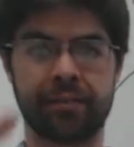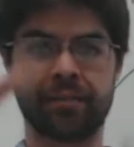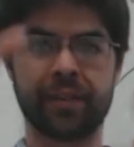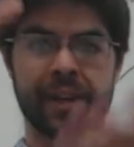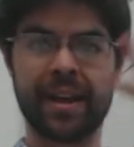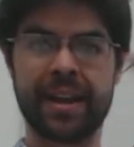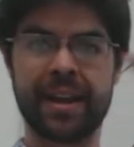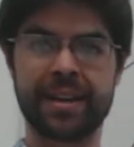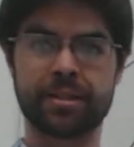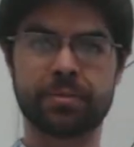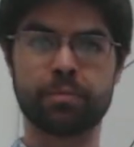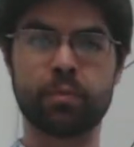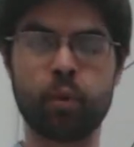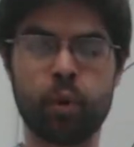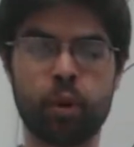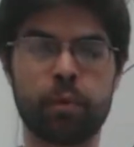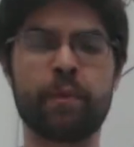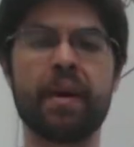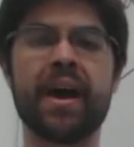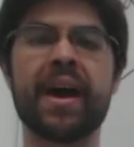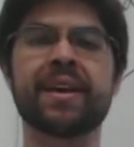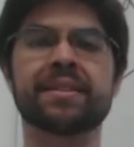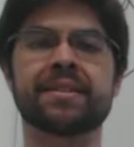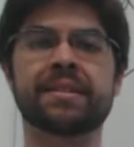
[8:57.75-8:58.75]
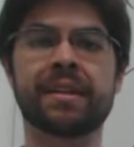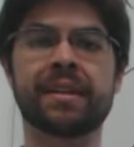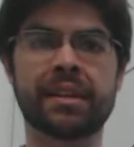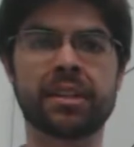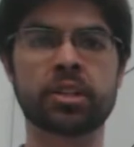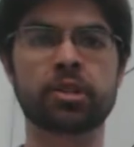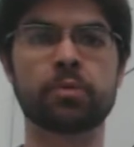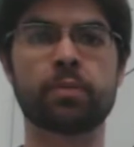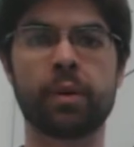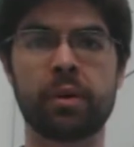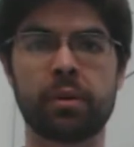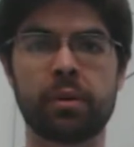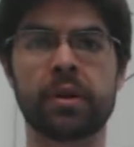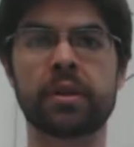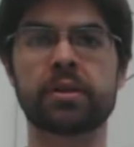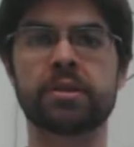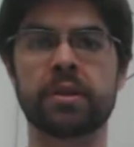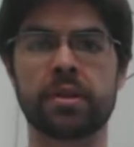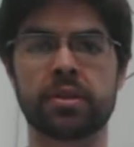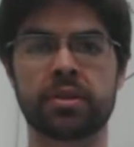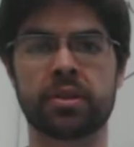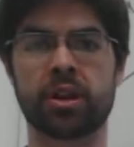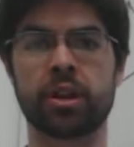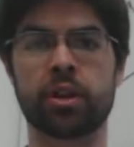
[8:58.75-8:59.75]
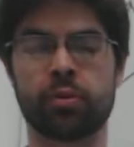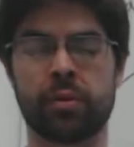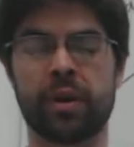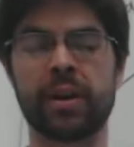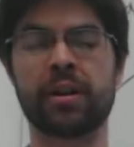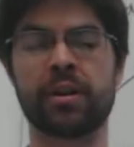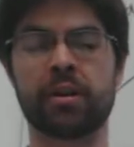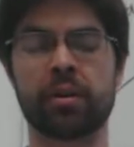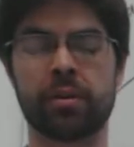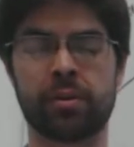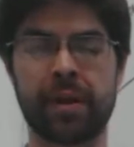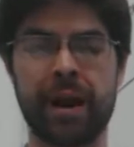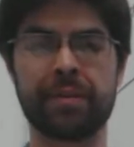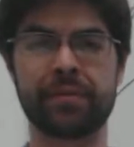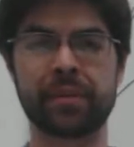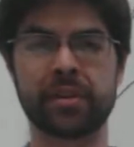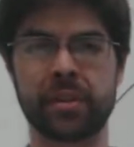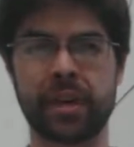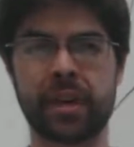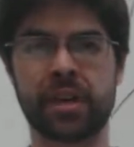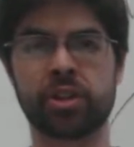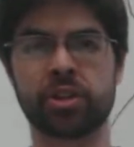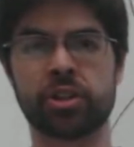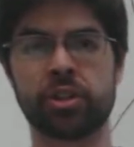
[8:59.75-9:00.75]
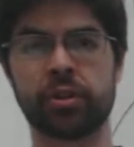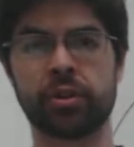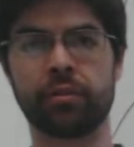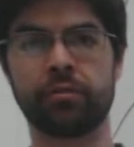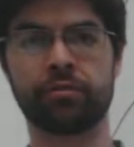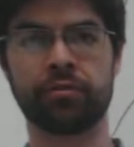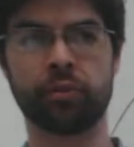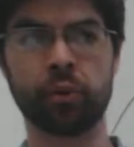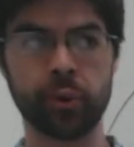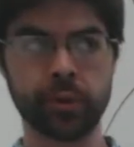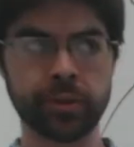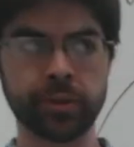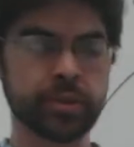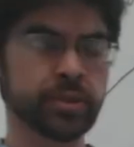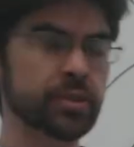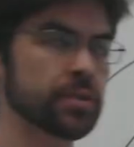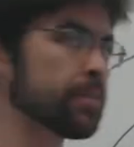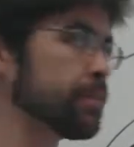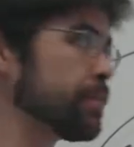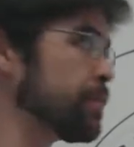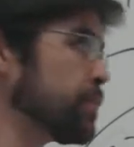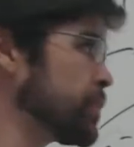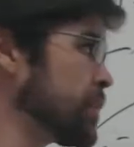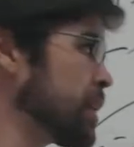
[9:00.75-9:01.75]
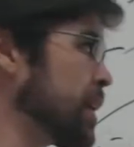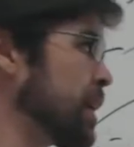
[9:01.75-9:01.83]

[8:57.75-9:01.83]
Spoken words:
If it has more mass, it experiences a greater gravitational force.